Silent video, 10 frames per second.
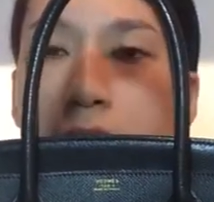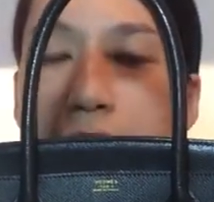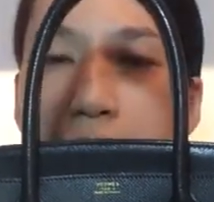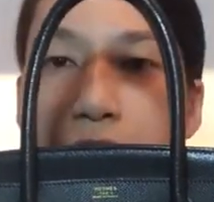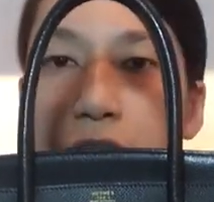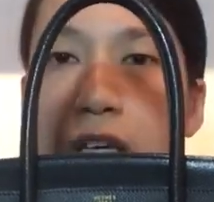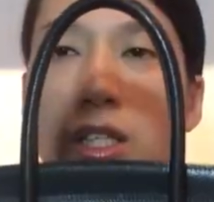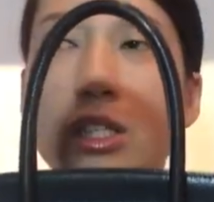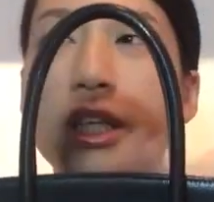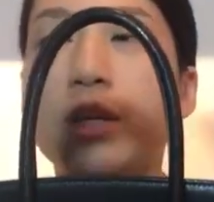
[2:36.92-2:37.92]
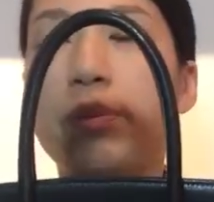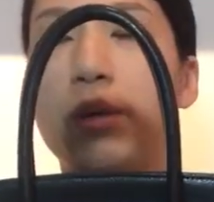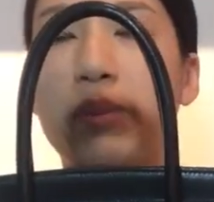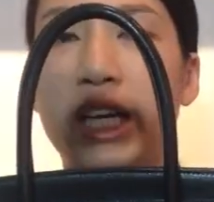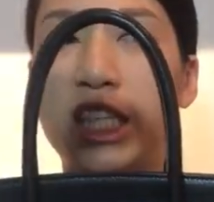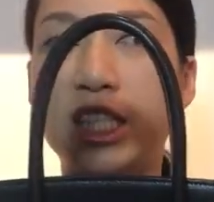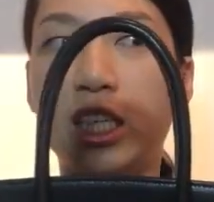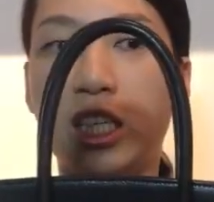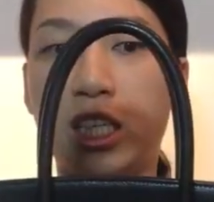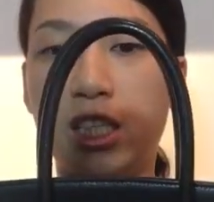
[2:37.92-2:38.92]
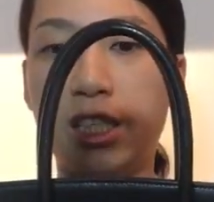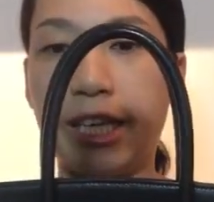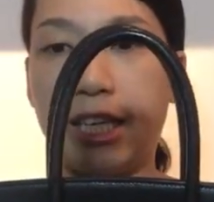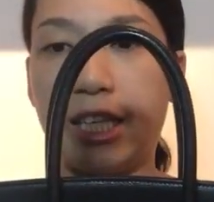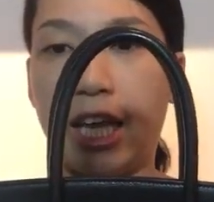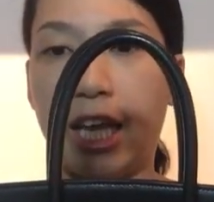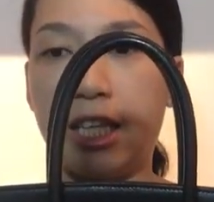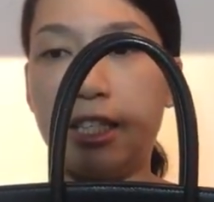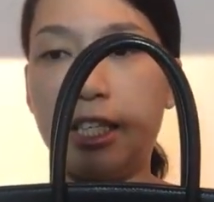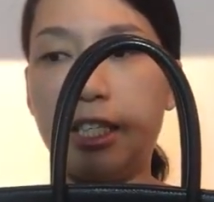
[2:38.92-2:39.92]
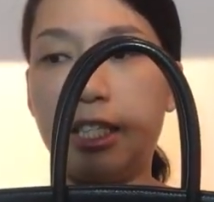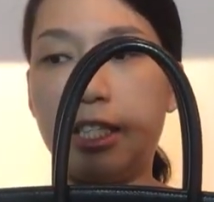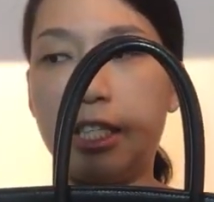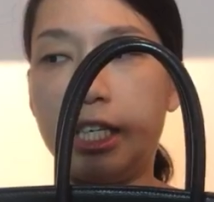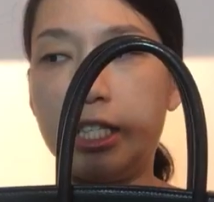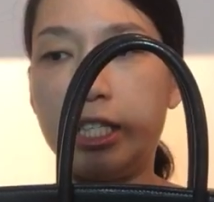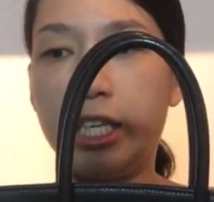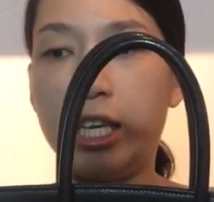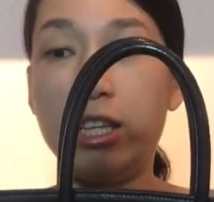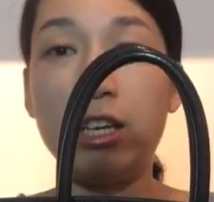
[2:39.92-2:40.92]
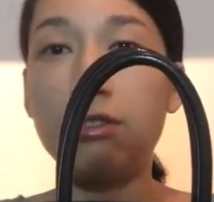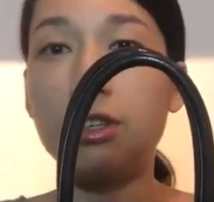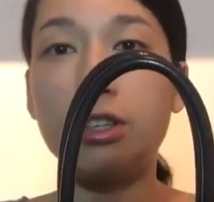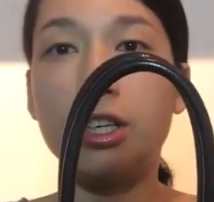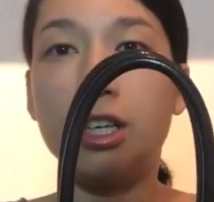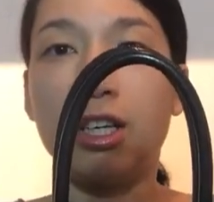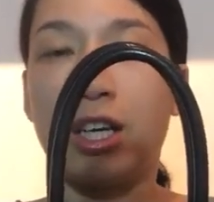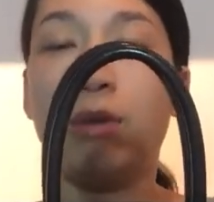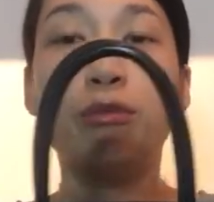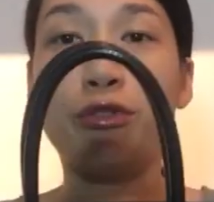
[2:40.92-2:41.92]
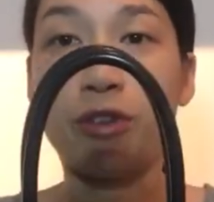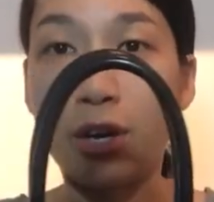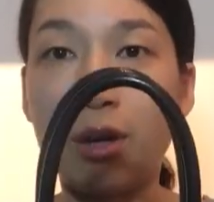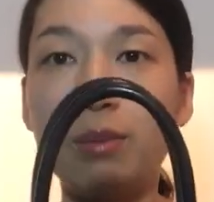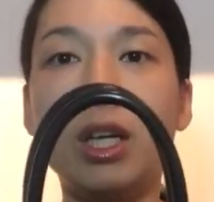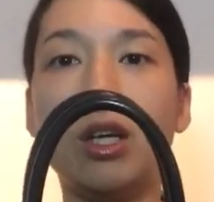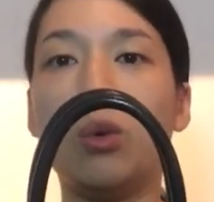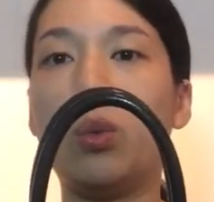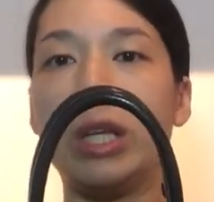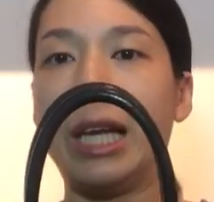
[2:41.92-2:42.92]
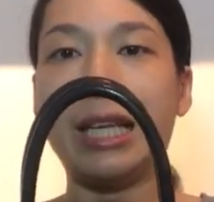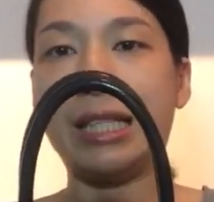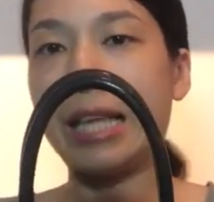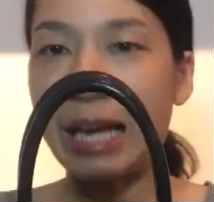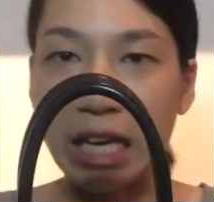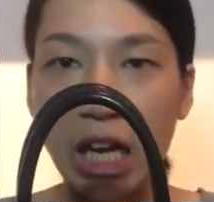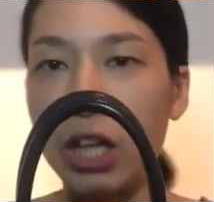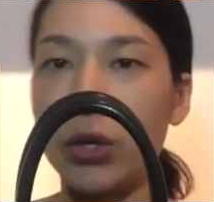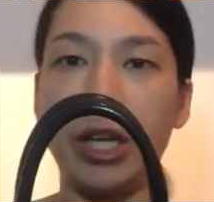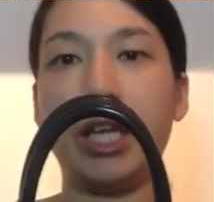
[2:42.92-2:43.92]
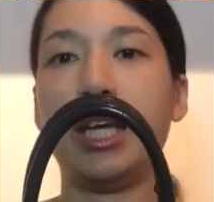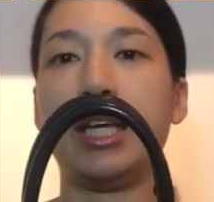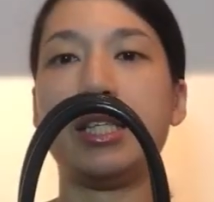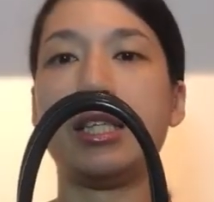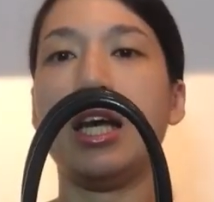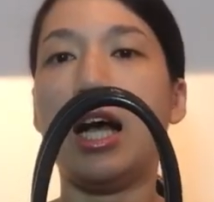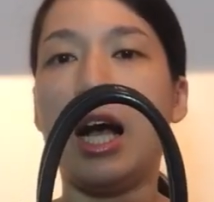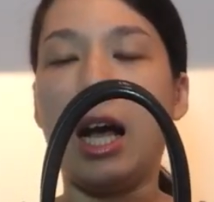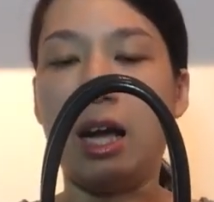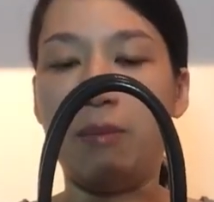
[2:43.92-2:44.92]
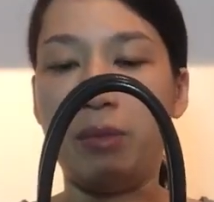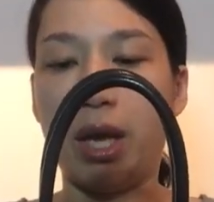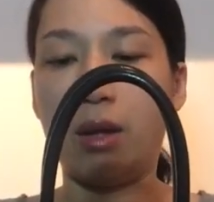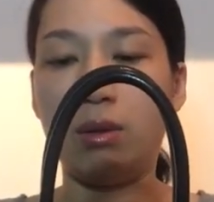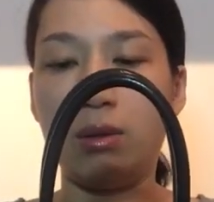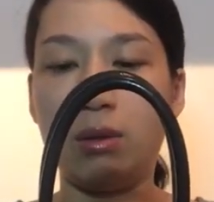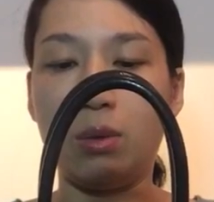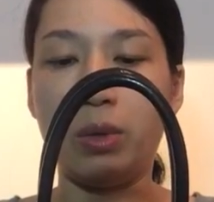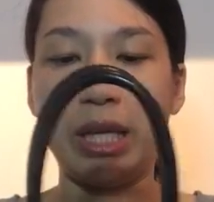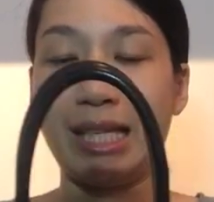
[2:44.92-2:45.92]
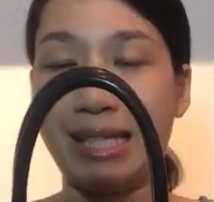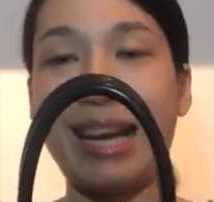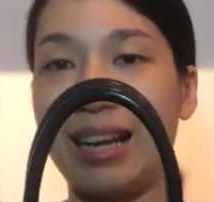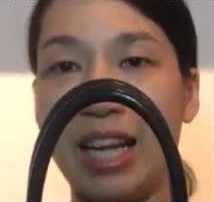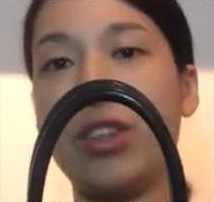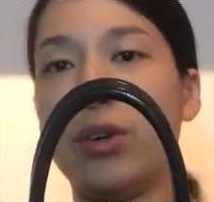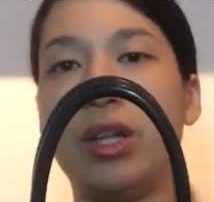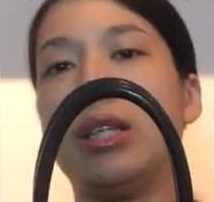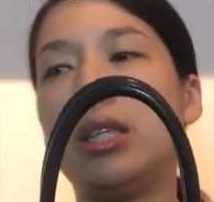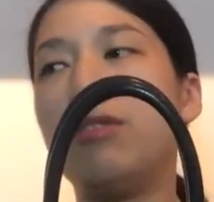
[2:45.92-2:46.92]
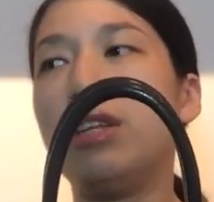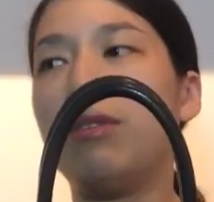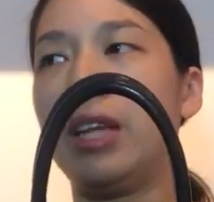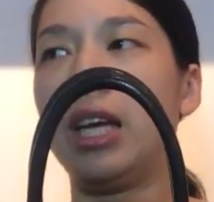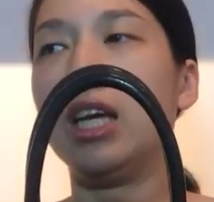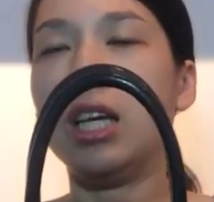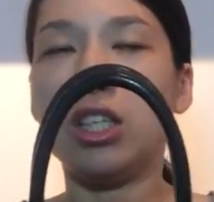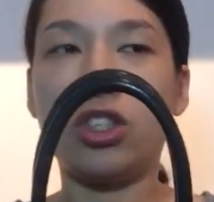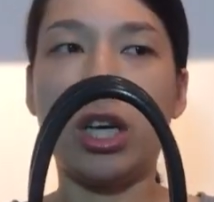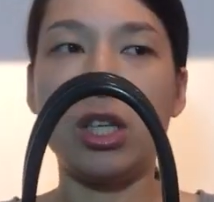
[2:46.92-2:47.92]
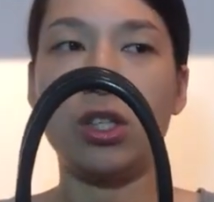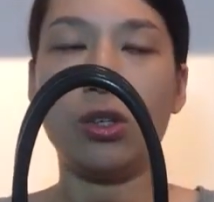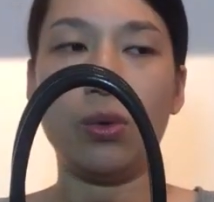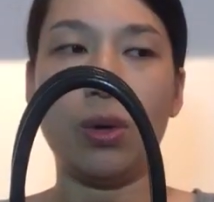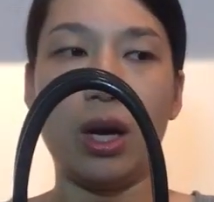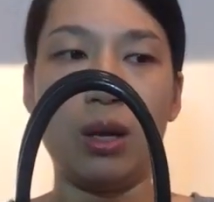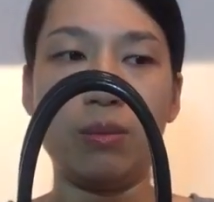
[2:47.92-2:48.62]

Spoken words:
leather, and the thing about buying secondhand is that they can never confirm what exact color it is, and what exact leather it is. Even if they try to